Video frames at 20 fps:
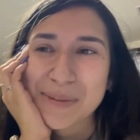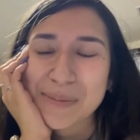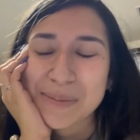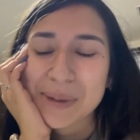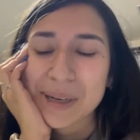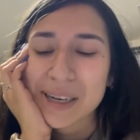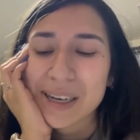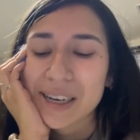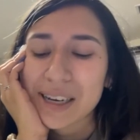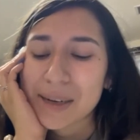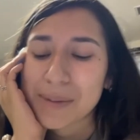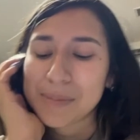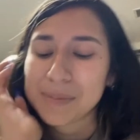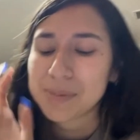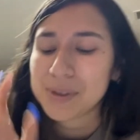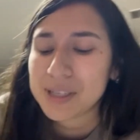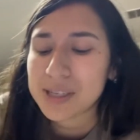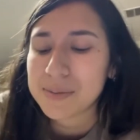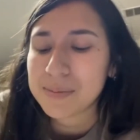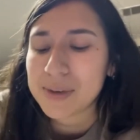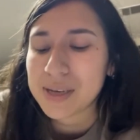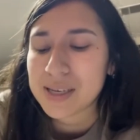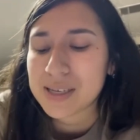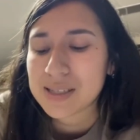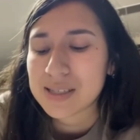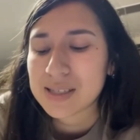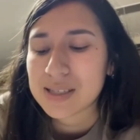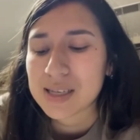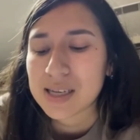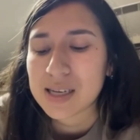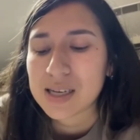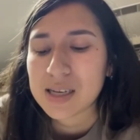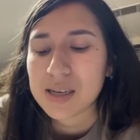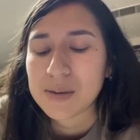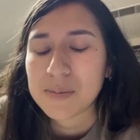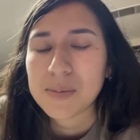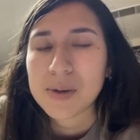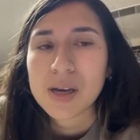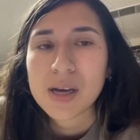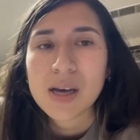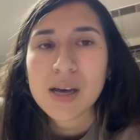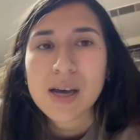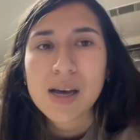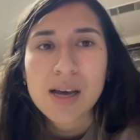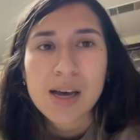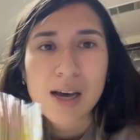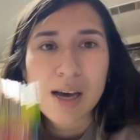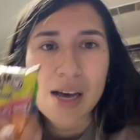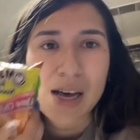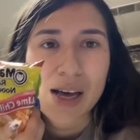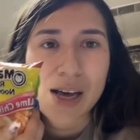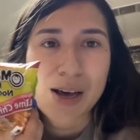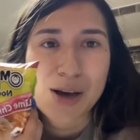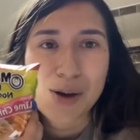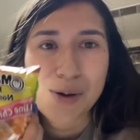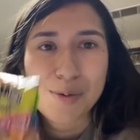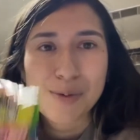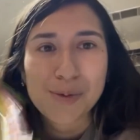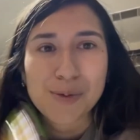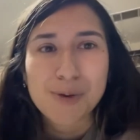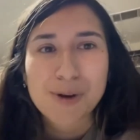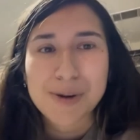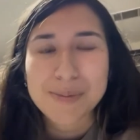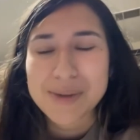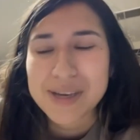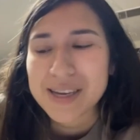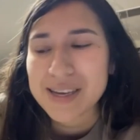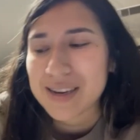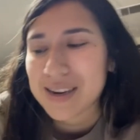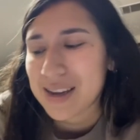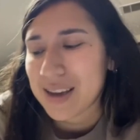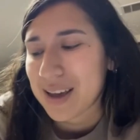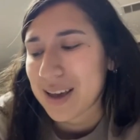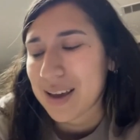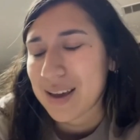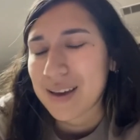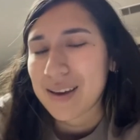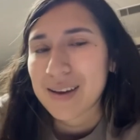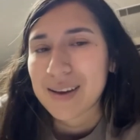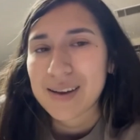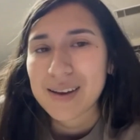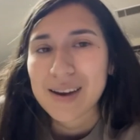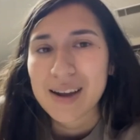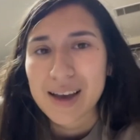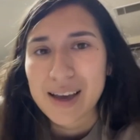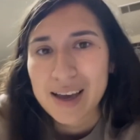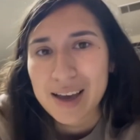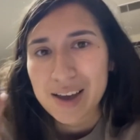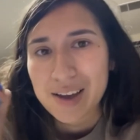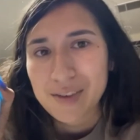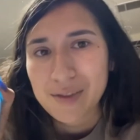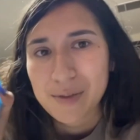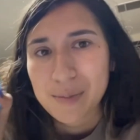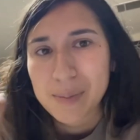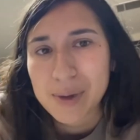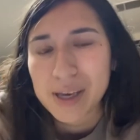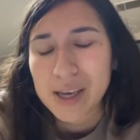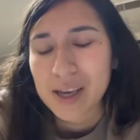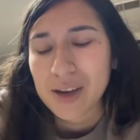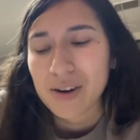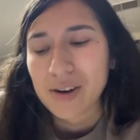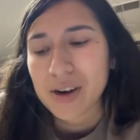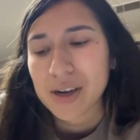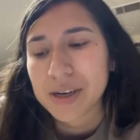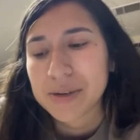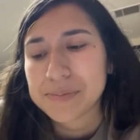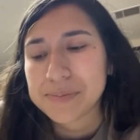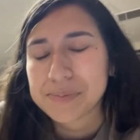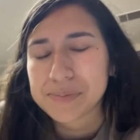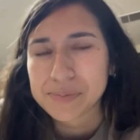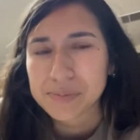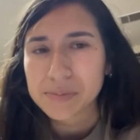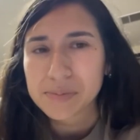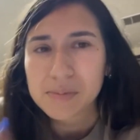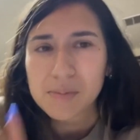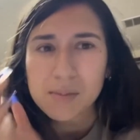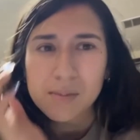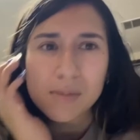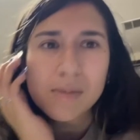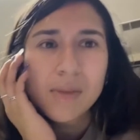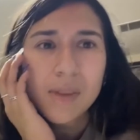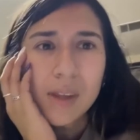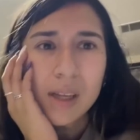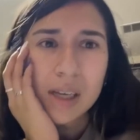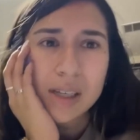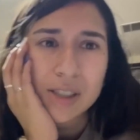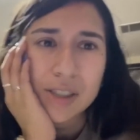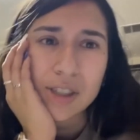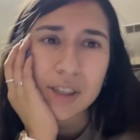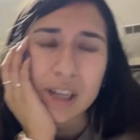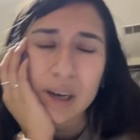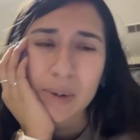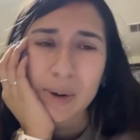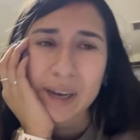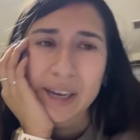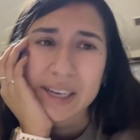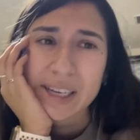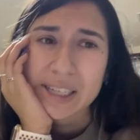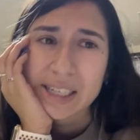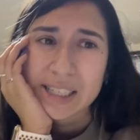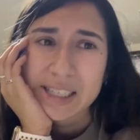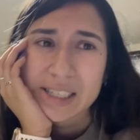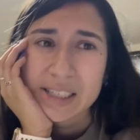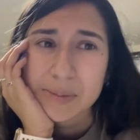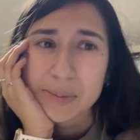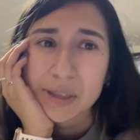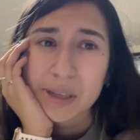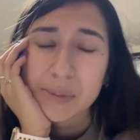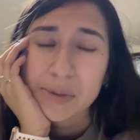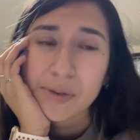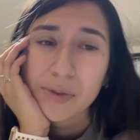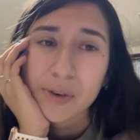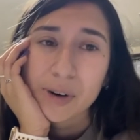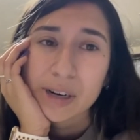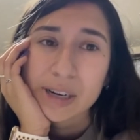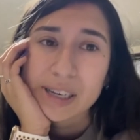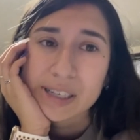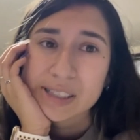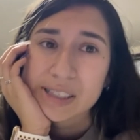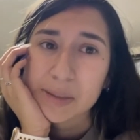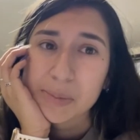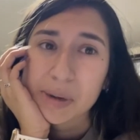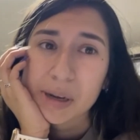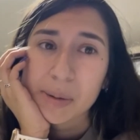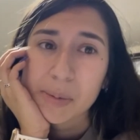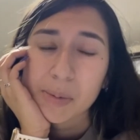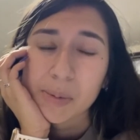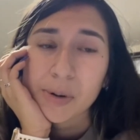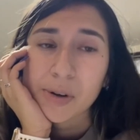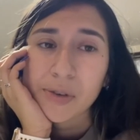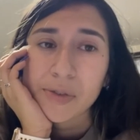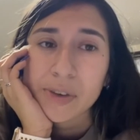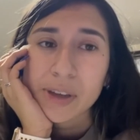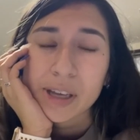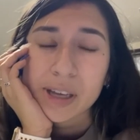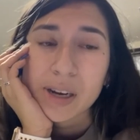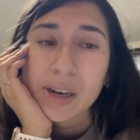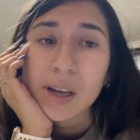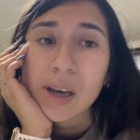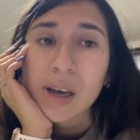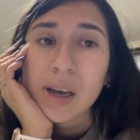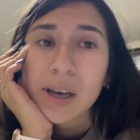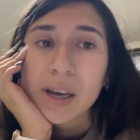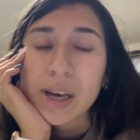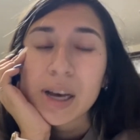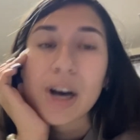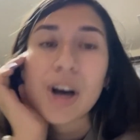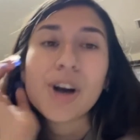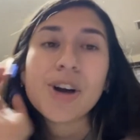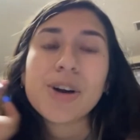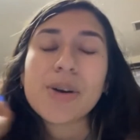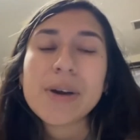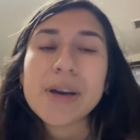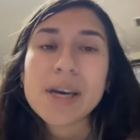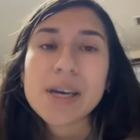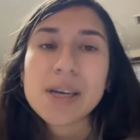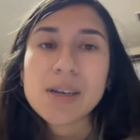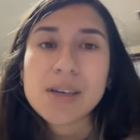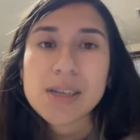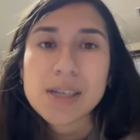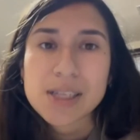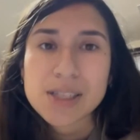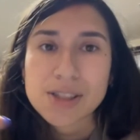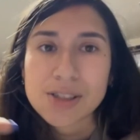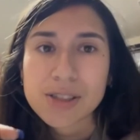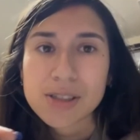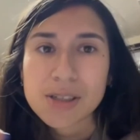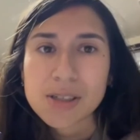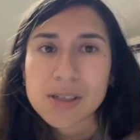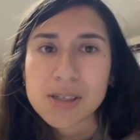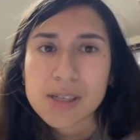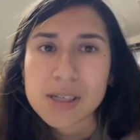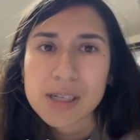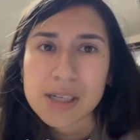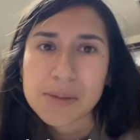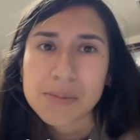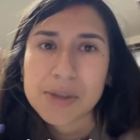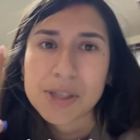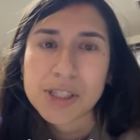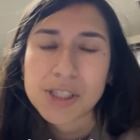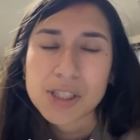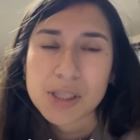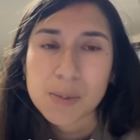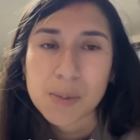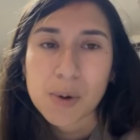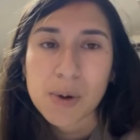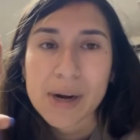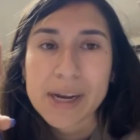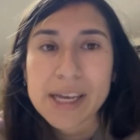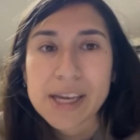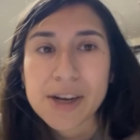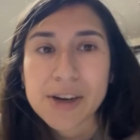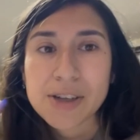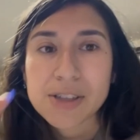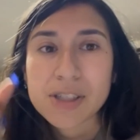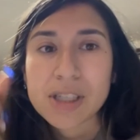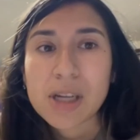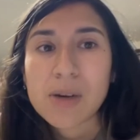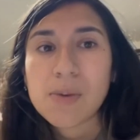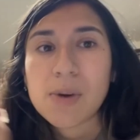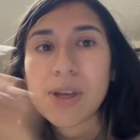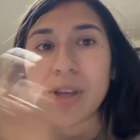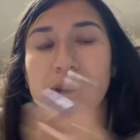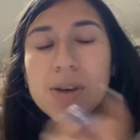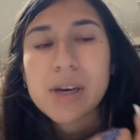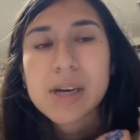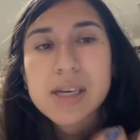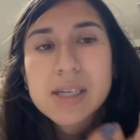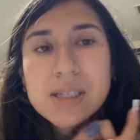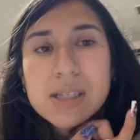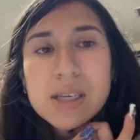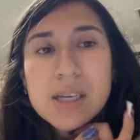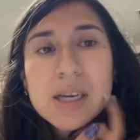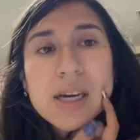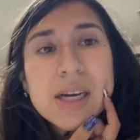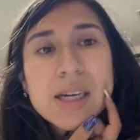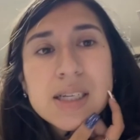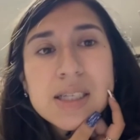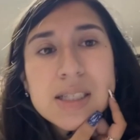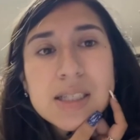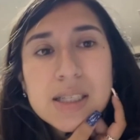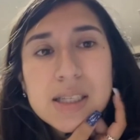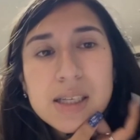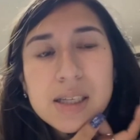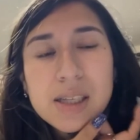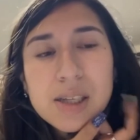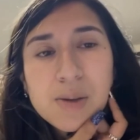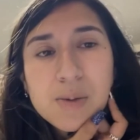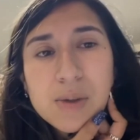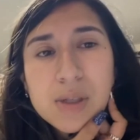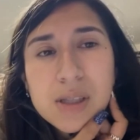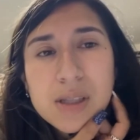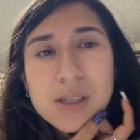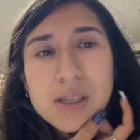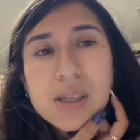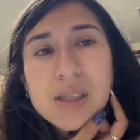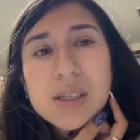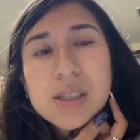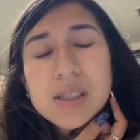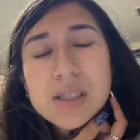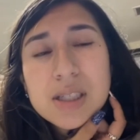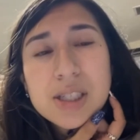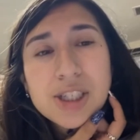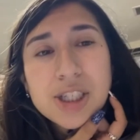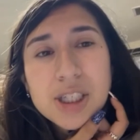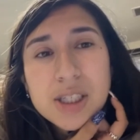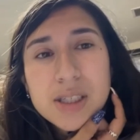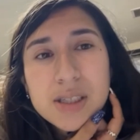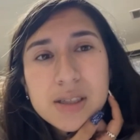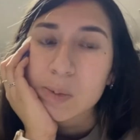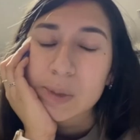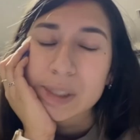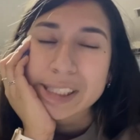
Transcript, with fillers: but I'm gonna make some uh, ramen and I have my Gatorade. So that way I can eat something before I take my ibuprofen. I'll go ahead and insert an image somewhere right here so that way you guys can kind of see like what the stitching is looking